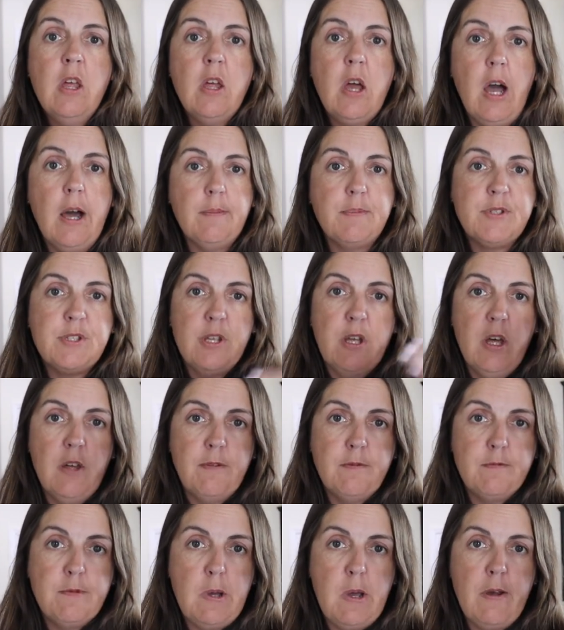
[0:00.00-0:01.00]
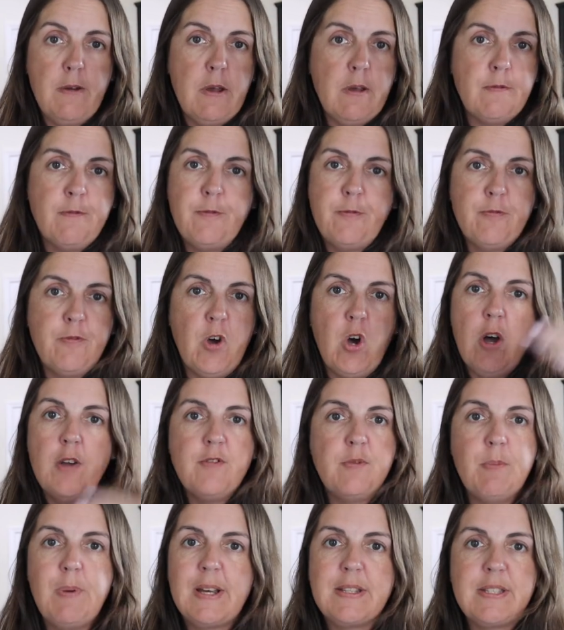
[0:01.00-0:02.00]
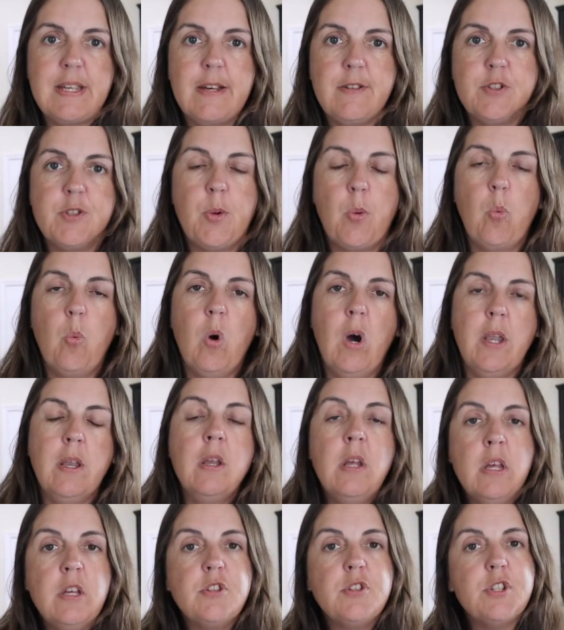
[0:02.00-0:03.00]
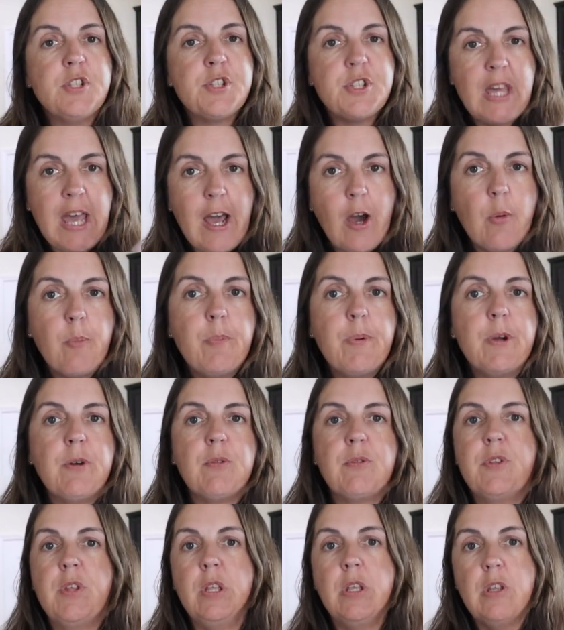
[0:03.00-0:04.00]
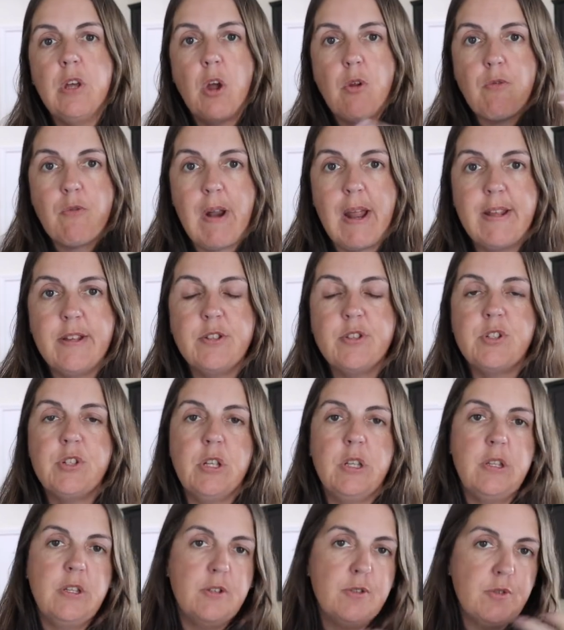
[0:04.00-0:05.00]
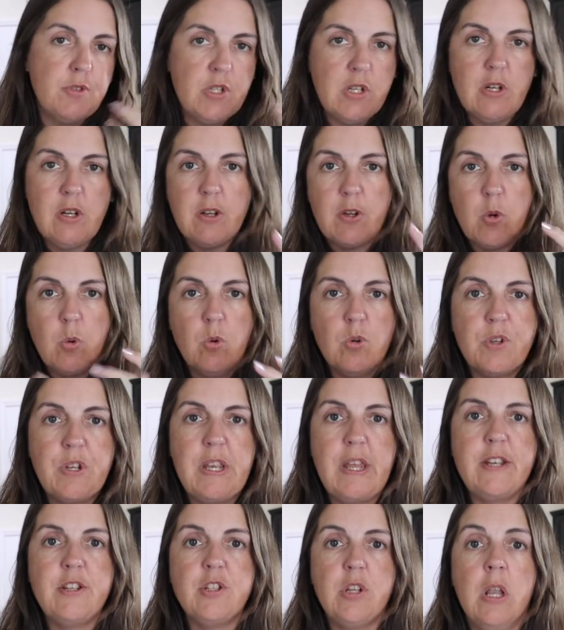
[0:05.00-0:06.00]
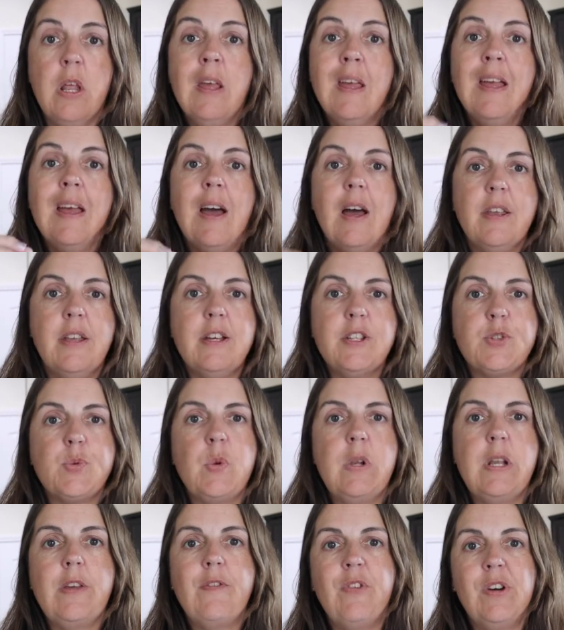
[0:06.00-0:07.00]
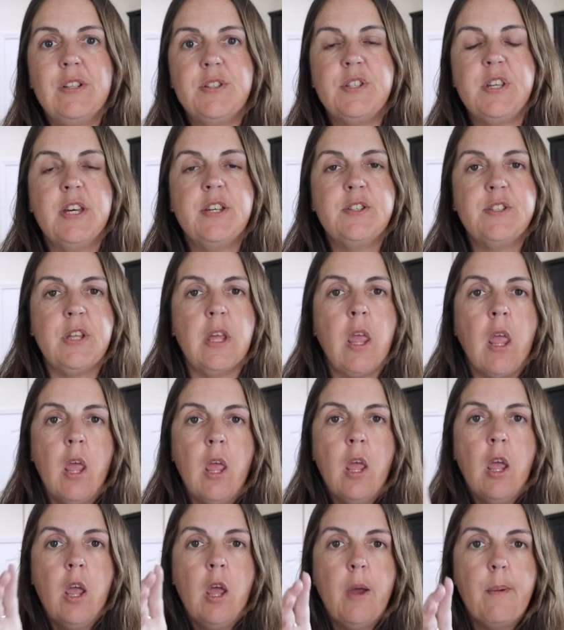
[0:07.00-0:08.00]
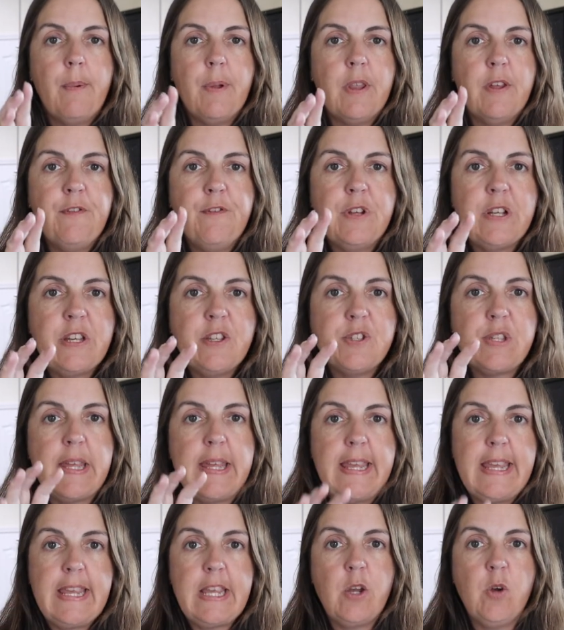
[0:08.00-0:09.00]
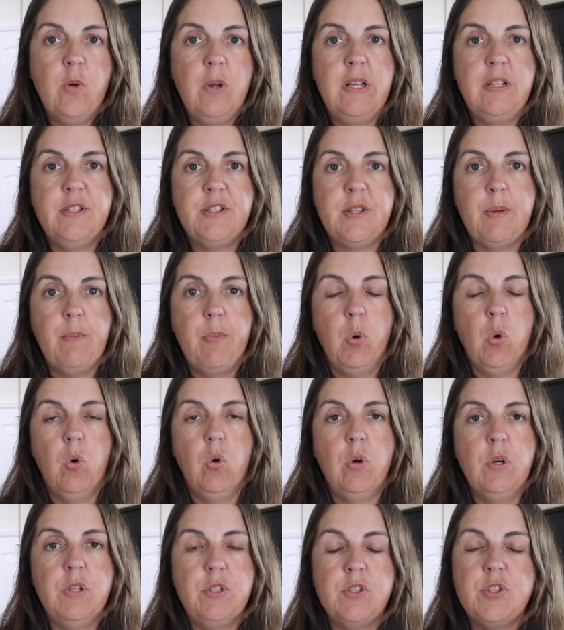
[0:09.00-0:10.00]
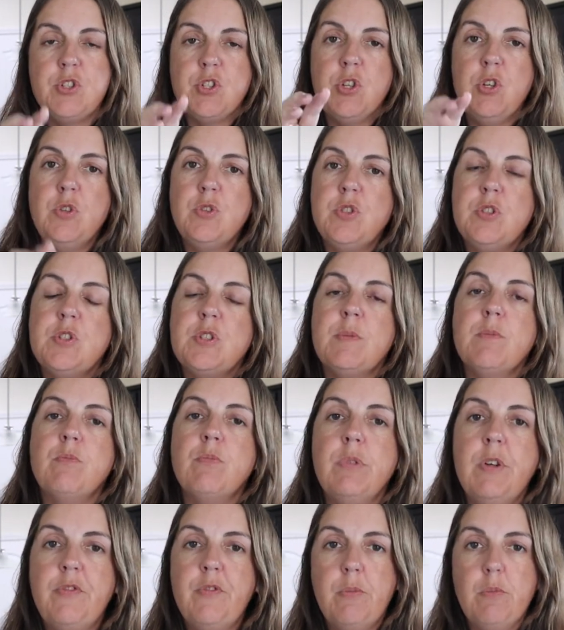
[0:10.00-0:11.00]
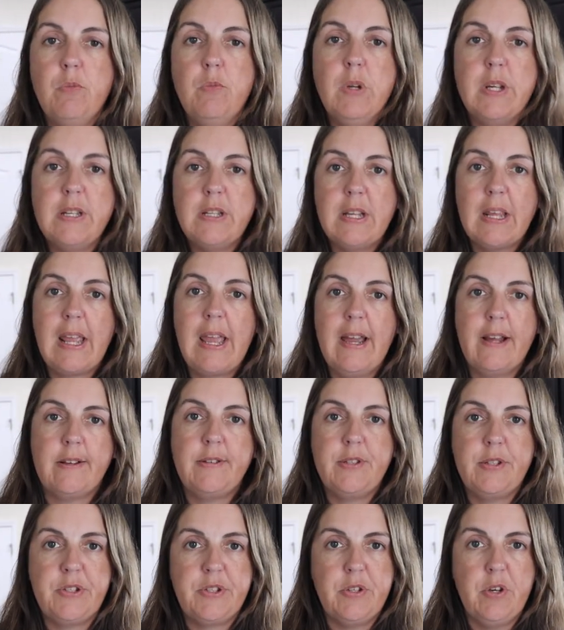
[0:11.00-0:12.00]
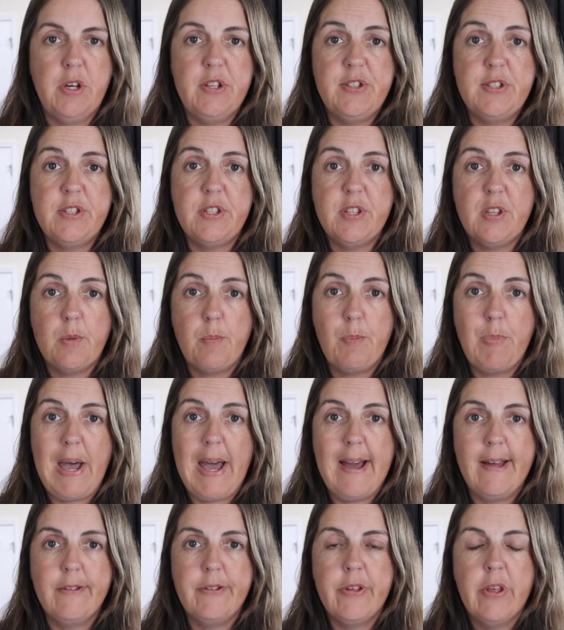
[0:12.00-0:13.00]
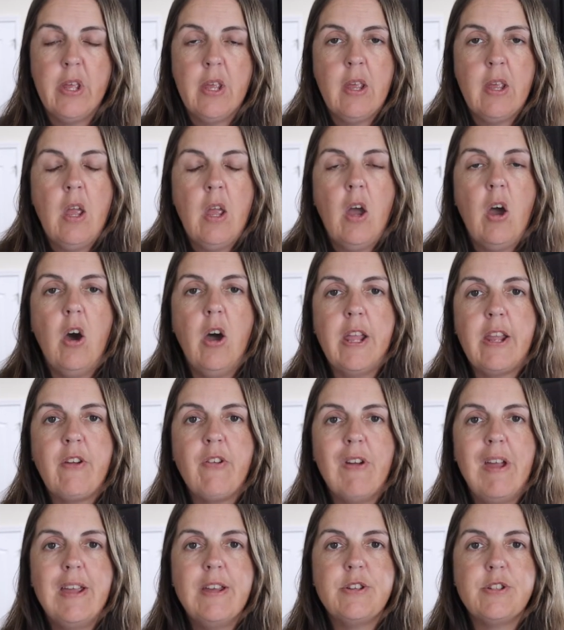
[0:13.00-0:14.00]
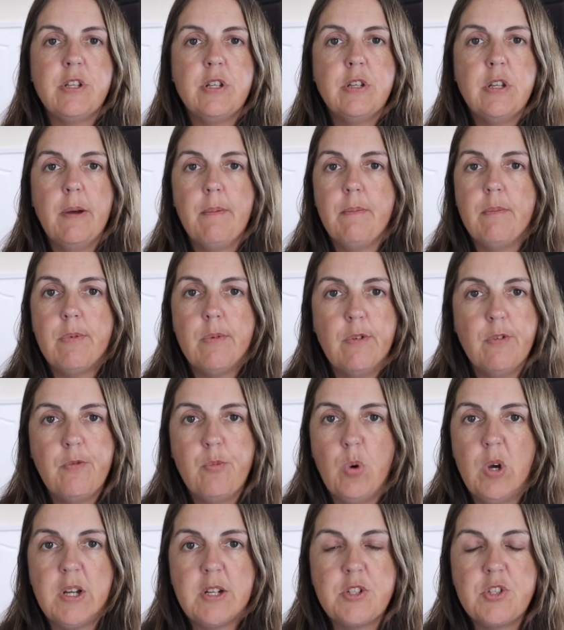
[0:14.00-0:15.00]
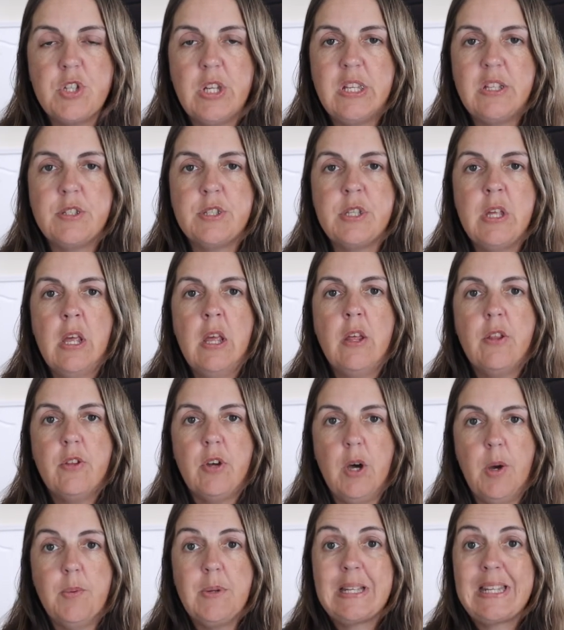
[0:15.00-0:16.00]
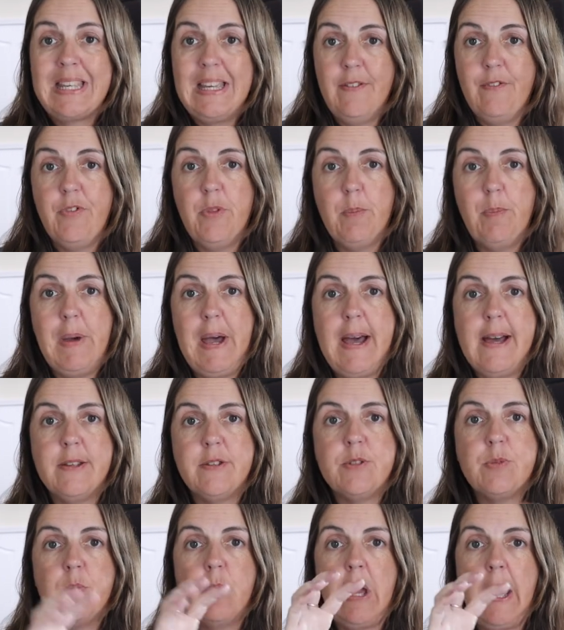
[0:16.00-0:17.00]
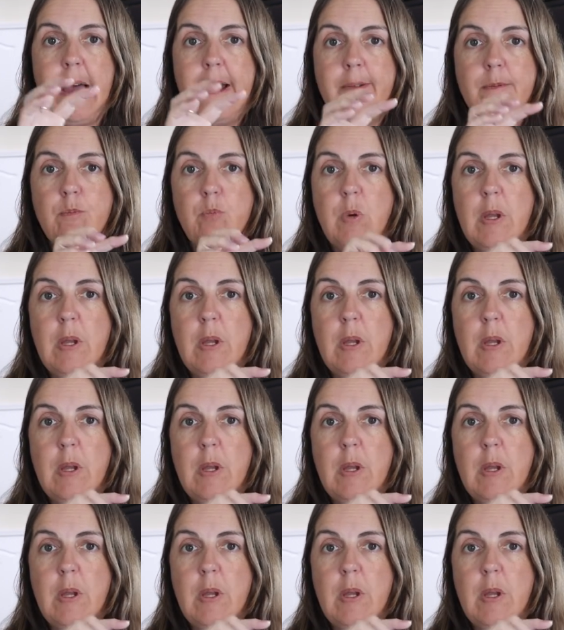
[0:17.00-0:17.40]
up to five and back down to one, just to help build the note range and the you know coordination. And that's really fantastic. But I think it's equally as important to do some rhythm reading exercises as a band. I created a number of worksheets that I would give the band and